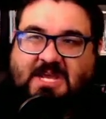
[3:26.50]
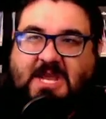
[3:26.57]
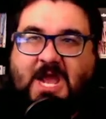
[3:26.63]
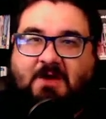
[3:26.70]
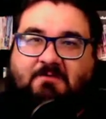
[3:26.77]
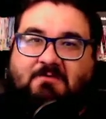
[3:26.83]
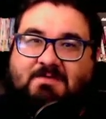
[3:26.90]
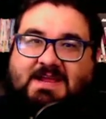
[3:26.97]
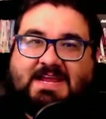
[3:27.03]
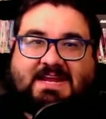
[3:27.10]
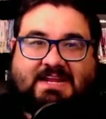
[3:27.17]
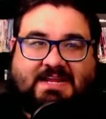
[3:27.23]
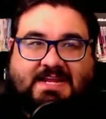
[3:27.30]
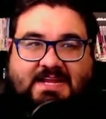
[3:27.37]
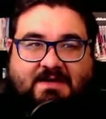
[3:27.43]
government
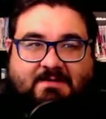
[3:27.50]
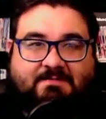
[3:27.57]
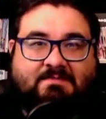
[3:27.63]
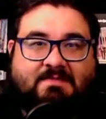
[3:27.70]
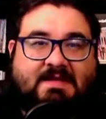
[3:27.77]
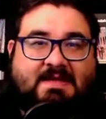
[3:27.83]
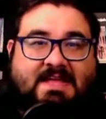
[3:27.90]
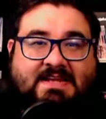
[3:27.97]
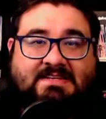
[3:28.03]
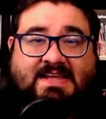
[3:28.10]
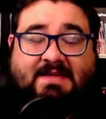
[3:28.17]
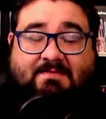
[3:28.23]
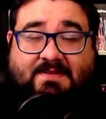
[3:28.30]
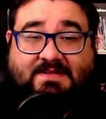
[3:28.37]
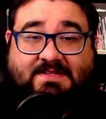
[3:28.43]
cleanup
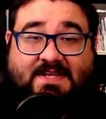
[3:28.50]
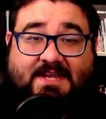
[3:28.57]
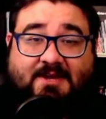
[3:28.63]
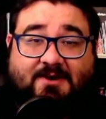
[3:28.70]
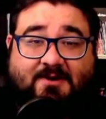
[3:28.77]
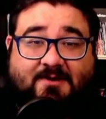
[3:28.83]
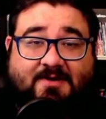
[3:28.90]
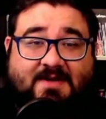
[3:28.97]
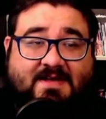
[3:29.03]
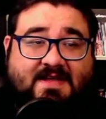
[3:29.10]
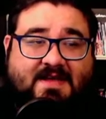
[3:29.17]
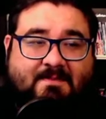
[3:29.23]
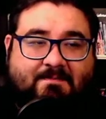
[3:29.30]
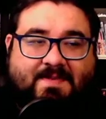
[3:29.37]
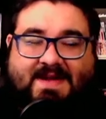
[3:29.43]
type of deal.
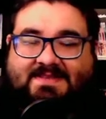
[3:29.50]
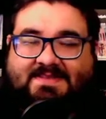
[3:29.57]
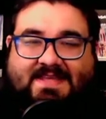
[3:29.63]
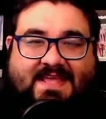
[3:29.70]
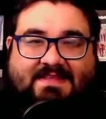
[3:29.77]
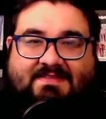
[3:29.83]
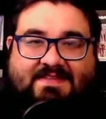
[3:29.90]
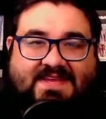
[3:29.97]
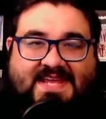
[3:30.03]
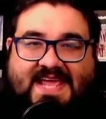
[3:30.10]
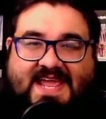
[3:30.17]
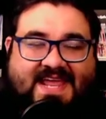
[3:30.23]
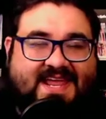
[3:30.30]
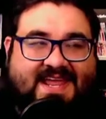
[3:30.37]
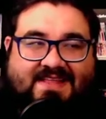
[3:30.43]
But at the end of the
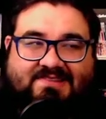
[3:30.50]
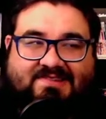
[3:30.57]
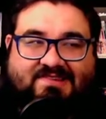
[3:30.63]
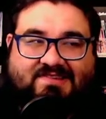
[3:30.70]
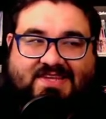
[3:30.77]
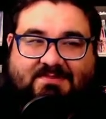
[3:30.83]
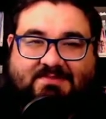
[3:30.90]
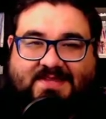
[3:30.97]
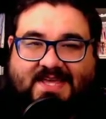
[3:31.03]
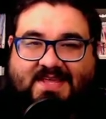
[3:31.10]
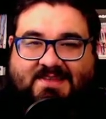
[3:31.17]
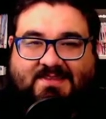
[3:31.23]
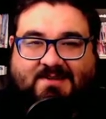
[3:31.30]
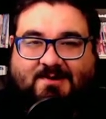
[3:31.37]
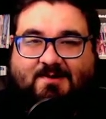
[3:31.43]
day, it's the same
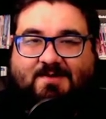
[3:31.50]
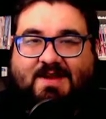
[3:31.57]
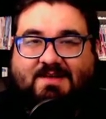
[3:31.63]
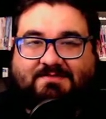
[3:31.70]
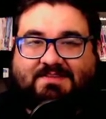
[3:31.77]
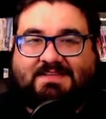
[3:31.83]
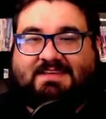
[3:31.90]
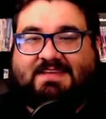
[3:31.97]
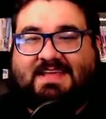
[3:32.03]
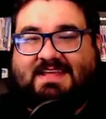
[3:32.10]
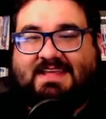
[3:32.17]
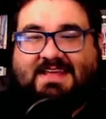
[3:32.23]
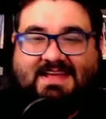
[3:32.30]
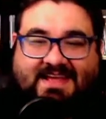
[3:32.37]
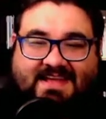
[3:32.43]
thing. They're going off
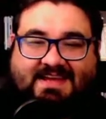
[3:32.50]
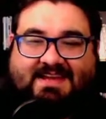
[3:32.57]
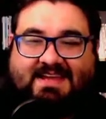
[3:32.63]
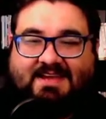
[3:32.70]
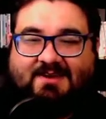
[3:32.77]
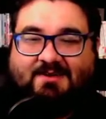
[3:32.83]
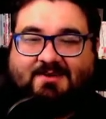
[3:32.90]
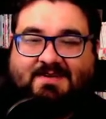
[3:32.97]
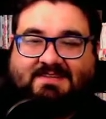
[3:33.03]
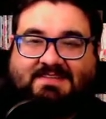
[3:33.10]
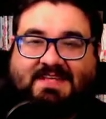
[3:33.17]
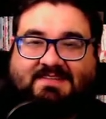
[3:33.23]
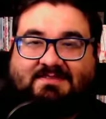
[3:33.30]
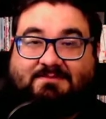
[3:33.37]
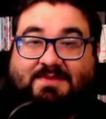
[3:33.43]
to kill and
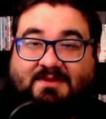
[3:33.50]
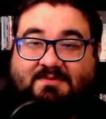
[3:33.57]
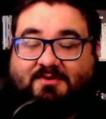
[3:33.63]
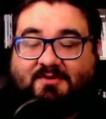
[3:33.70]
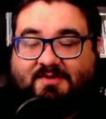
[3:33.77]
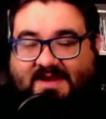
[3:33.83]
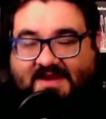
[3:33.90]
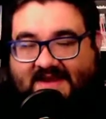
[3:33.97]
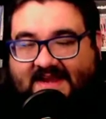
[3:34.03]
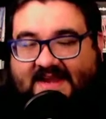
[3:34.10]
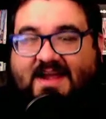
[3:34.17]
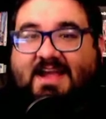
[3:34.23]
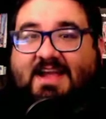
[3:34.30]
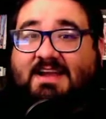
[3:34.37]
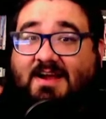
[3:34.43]
assassin people. And
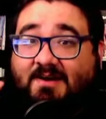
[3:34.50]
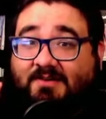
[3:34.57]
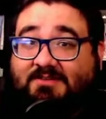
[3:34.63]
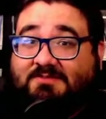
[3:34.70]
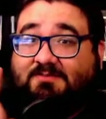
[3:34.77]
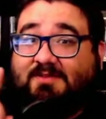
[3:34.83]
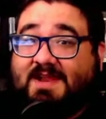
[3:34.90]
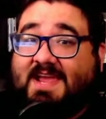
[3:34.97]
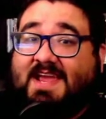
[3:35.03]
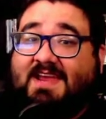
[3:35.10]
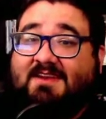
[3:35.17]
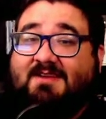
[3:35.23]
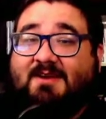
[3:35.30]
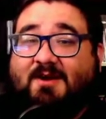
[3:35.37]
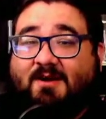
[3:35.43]
I'll
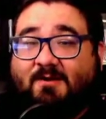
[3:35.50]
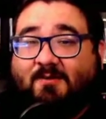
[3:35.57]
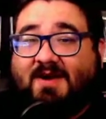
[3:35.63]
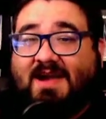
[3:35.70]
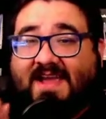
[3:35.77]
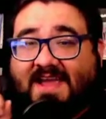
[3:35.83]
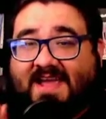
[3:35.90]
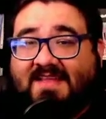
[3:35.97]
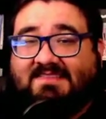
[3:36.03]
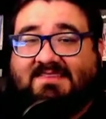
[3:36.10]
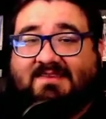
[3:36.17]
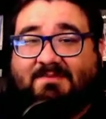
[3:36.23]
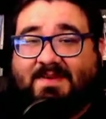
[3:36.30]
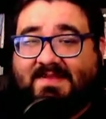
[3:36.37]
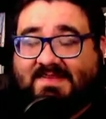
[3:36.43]
explain why it ends
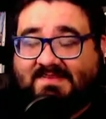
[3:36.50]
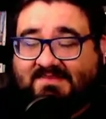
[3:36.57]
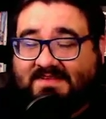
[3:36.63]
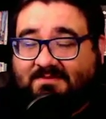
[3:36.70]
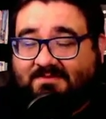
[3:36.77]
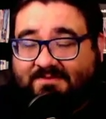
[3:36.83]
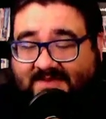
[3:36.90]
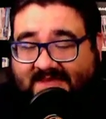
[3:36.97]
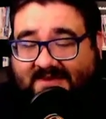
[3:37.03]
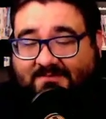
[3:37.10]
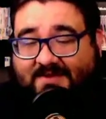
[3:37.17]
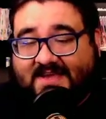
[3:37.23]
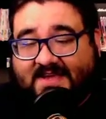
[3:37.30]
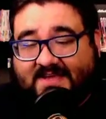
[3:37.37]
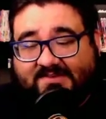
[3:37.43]
up being the same thing.
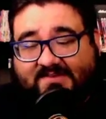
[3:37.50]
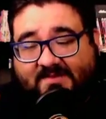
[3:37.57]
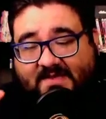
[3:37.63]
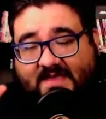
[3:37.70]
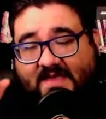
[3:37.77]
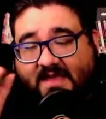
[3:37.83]
Because